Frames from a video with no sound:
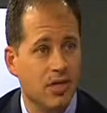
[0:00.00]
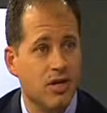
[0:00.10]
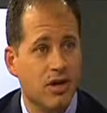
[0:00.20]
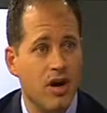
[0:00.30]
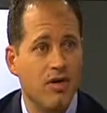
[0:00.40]
But okay.
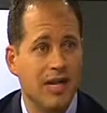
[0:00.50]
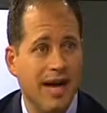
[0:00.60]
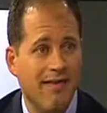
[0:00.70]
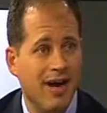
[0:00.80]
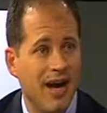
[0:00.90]
you're going to
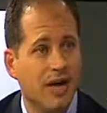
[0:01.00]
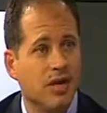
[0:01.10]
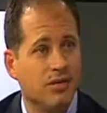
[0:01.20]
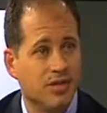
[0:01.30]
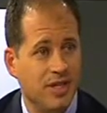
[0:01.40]
have hot and
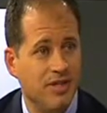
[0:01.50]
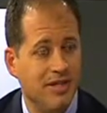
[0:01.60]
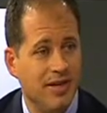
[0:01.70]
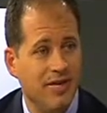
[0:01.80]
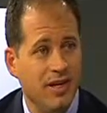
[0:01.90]
cold
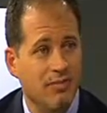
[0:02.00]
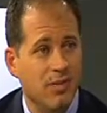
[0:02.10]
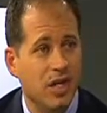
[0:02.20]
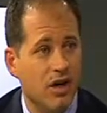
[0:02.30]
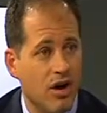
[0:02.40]
sensitivity
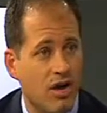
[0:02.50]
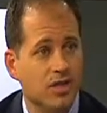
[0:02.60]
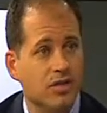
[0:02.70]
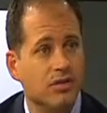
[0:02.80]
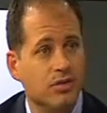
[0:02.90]

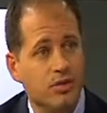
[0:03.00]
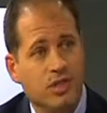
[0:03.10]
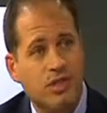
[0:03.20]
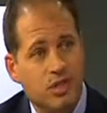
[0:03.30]
because you're losing the